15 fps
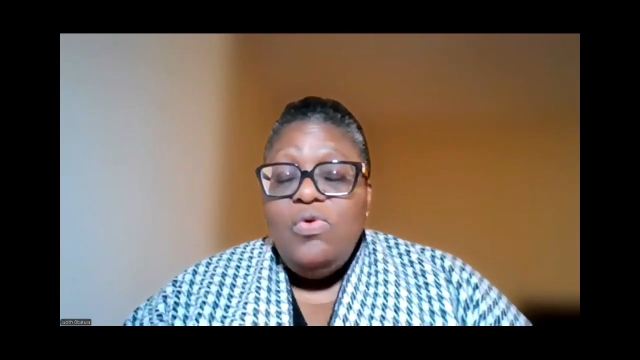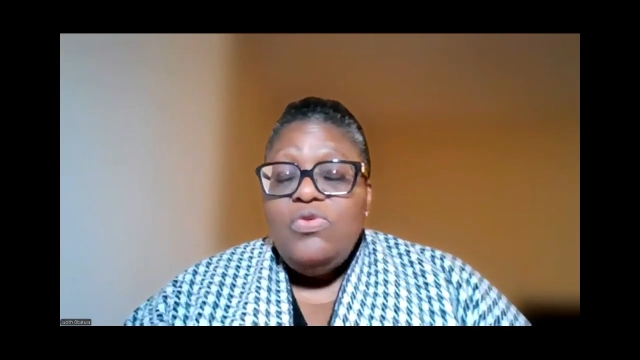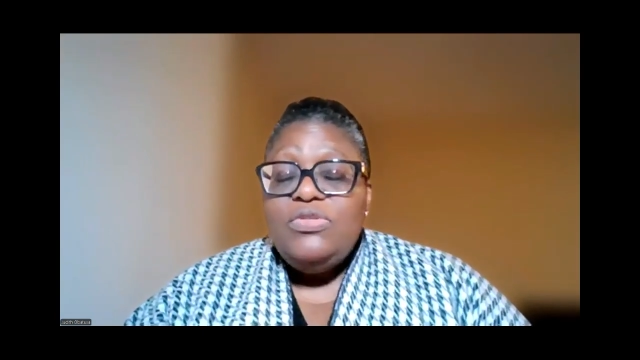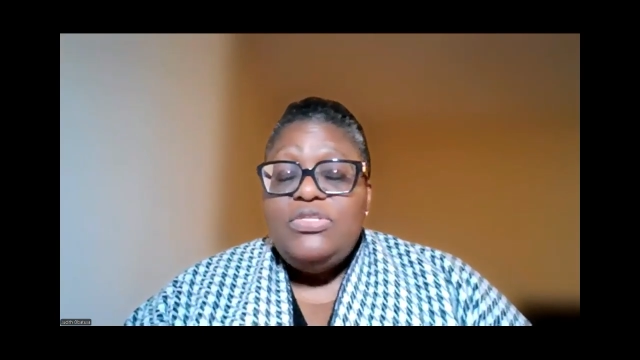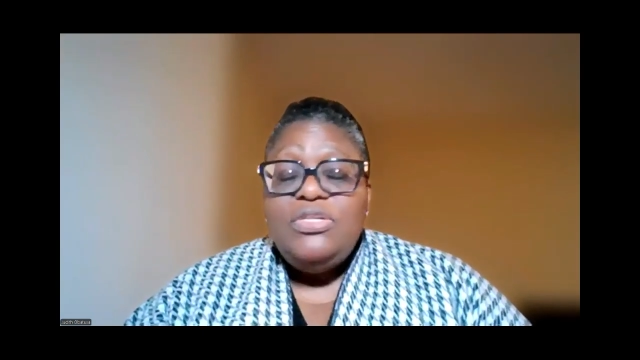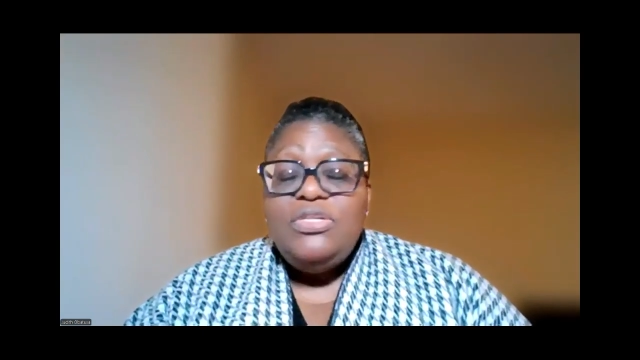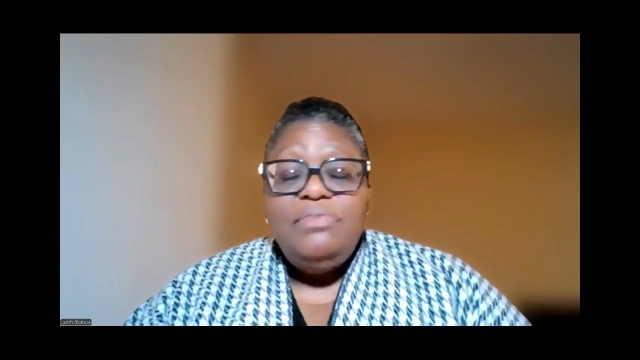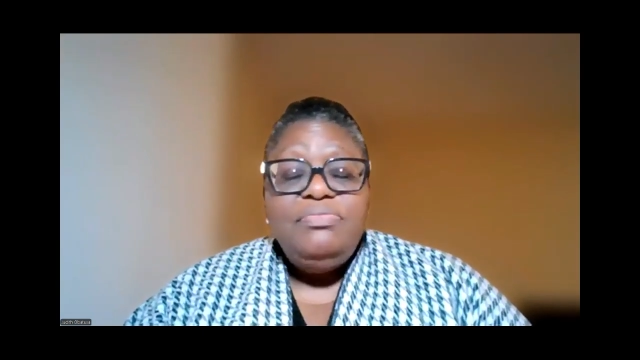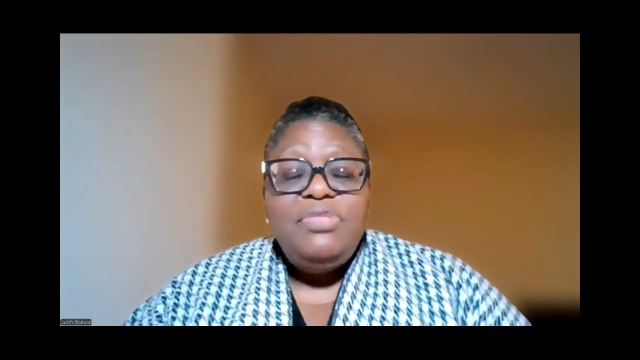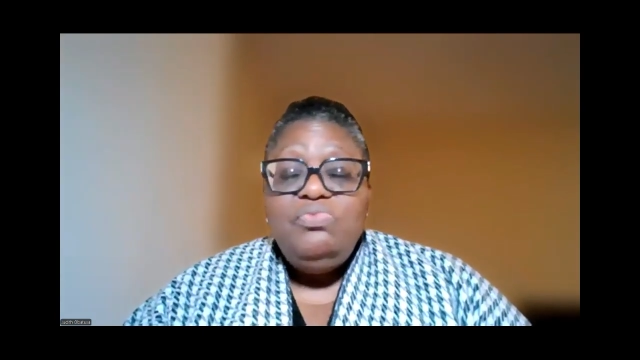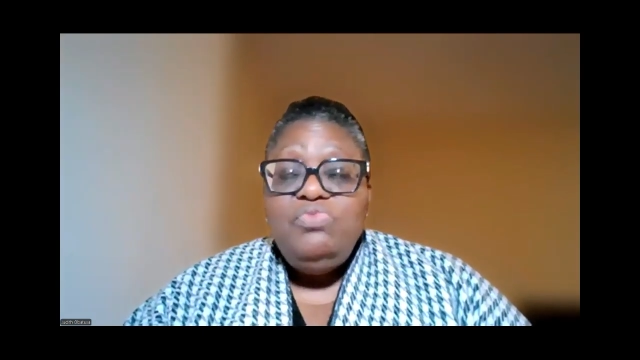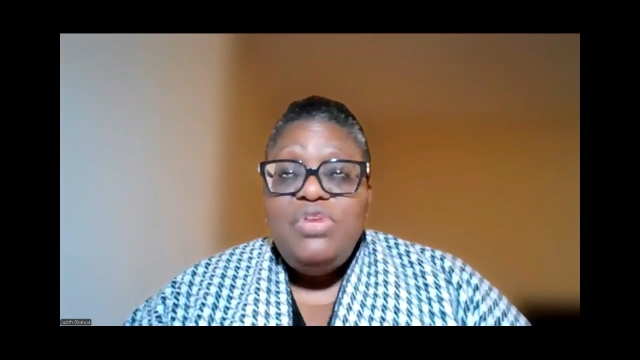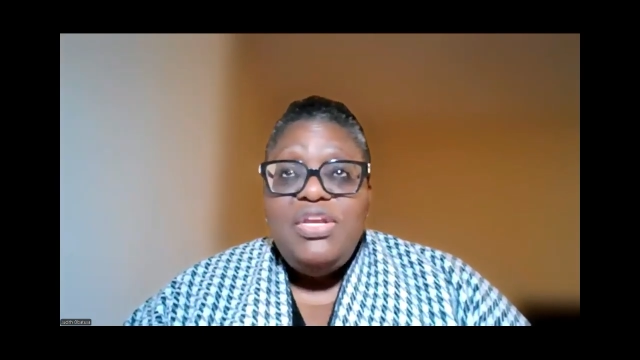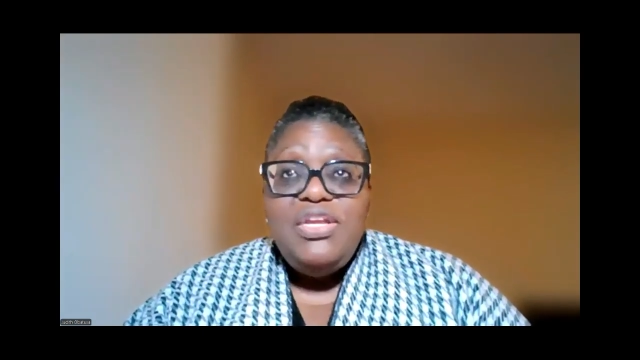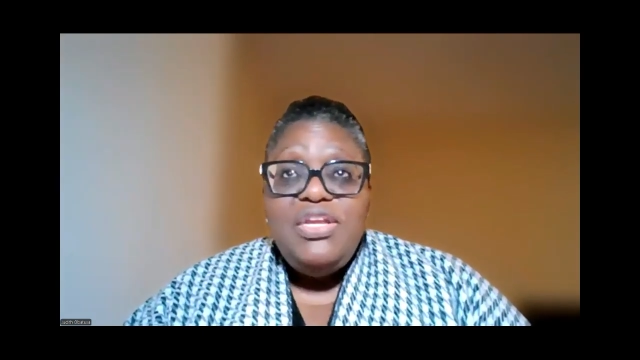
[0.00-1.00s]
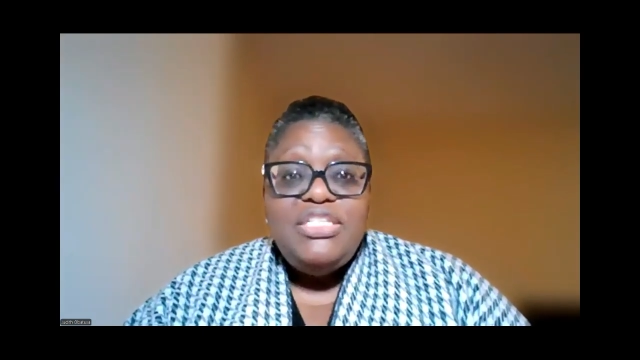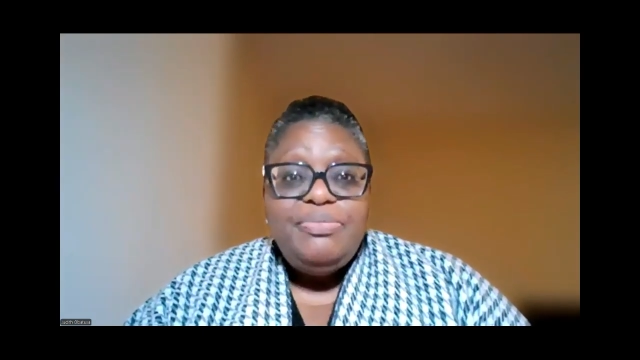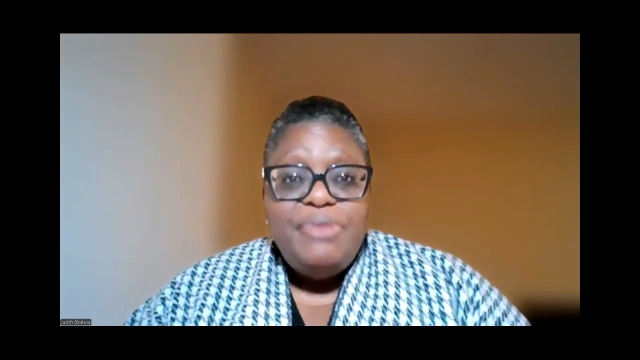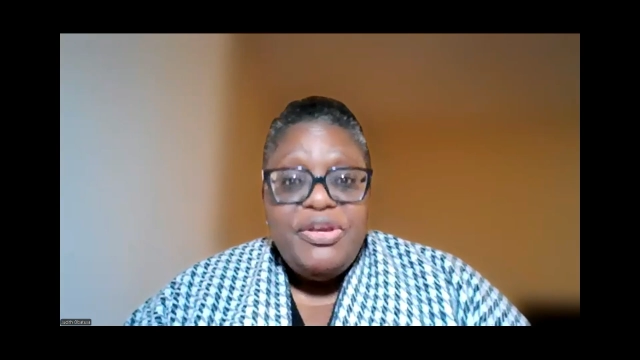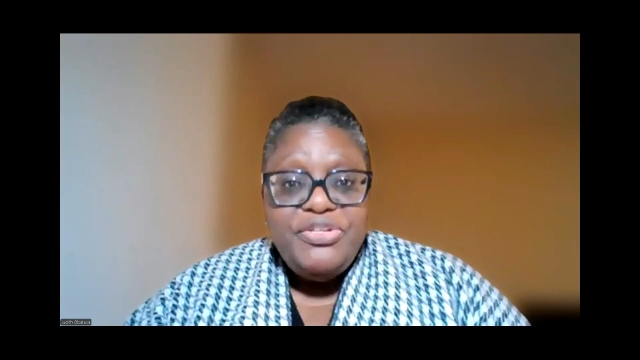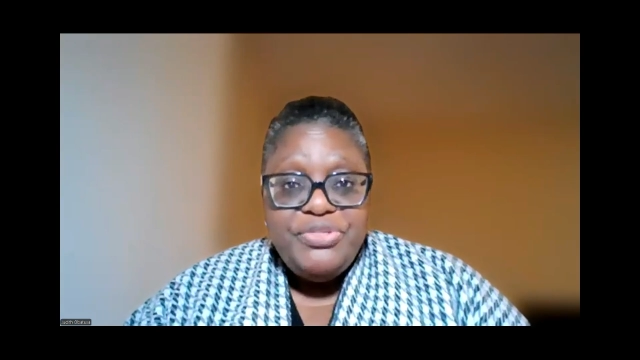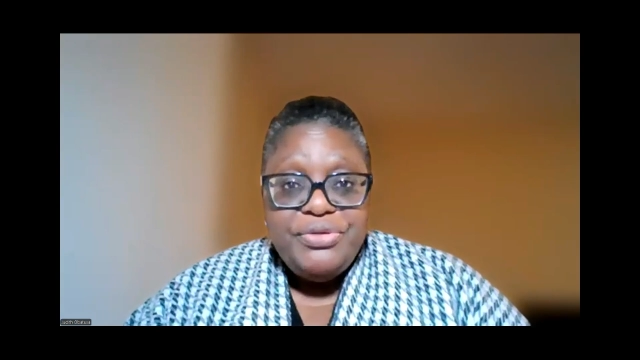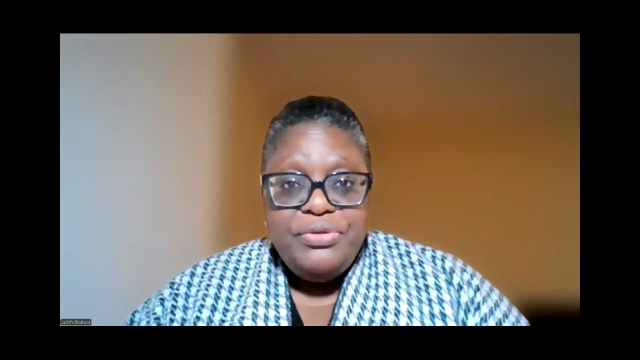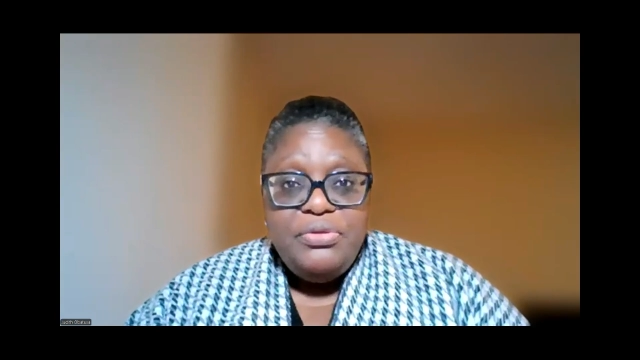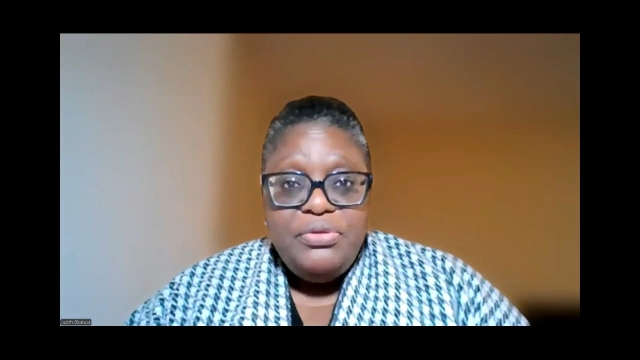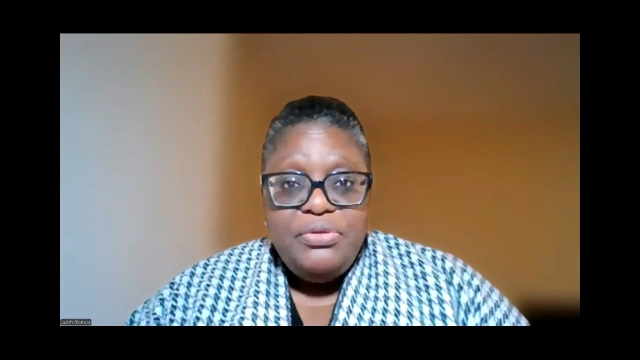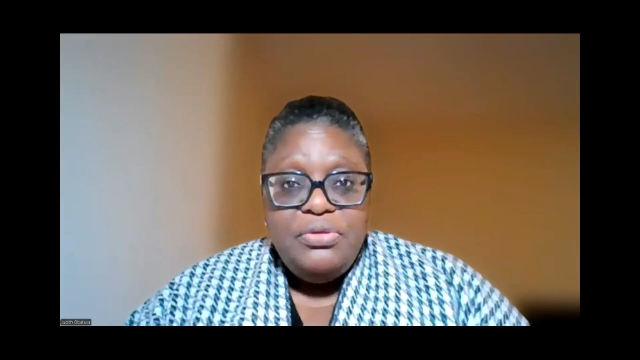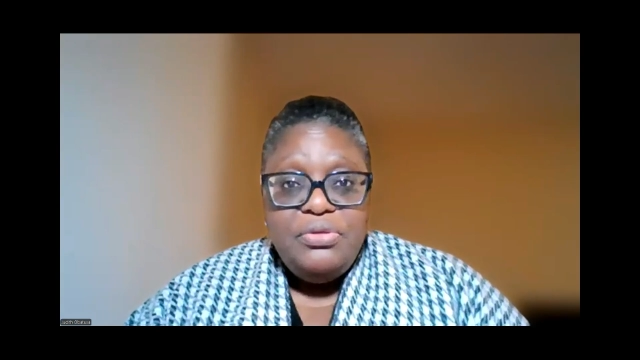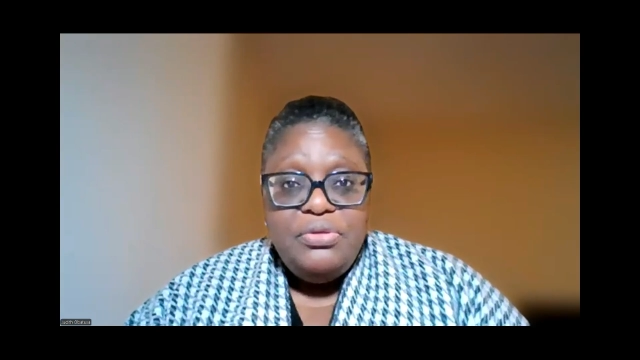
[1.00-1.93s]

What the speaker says: or something really special,